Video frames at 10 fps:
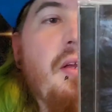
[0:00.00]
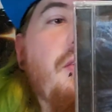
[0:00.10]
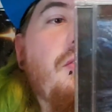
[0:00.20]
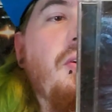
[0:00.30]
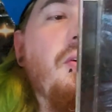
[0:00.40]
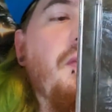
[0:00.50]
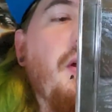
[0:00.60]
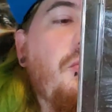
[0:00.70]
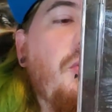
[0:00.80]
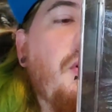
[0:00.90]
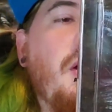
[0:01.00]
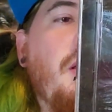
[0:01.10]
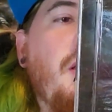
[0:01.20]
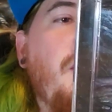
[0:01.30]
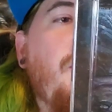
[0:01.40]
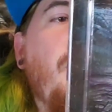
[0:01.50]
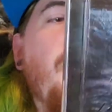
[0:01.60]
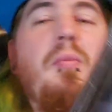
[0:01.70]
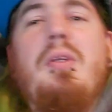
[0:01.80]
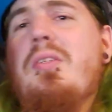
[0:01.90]
So that's where it kind of came
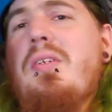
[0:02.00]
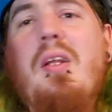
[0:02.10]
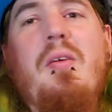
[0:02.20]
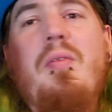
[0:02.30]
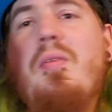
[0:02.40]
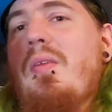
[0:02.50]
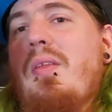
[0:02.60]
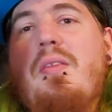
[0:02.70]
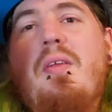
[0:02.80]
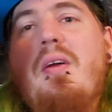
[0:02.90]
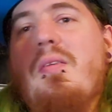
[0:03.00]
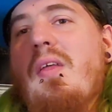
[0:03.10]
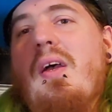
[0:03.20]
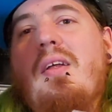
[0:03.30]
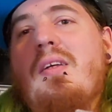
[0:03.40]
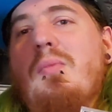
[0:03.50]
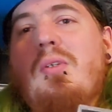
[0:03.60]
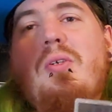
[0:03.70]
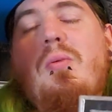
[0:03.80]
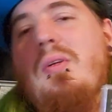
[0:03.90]
from. He just kind of thought of that
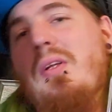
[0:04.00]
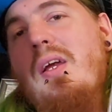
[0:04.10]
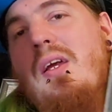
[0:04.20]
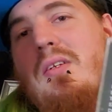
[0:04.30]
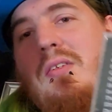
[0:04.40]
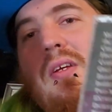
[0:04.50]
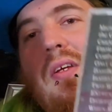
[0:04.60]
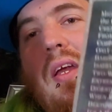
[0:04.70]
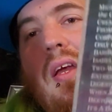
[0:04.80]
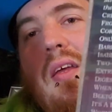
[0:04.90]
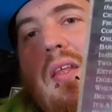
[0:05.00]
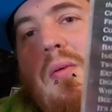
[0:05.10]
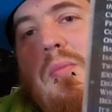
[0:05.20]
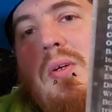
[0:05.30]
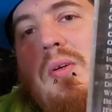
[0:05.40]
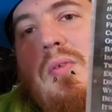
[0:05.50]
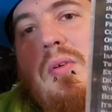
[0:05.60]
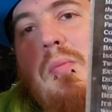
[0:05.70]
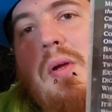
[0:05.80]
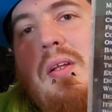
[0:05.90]
imagery one day and just like, hey, that would be good for
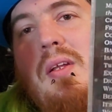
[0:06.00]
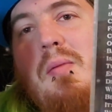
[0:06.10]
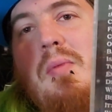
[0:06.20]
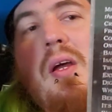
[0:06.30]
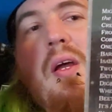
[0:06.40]
the band name.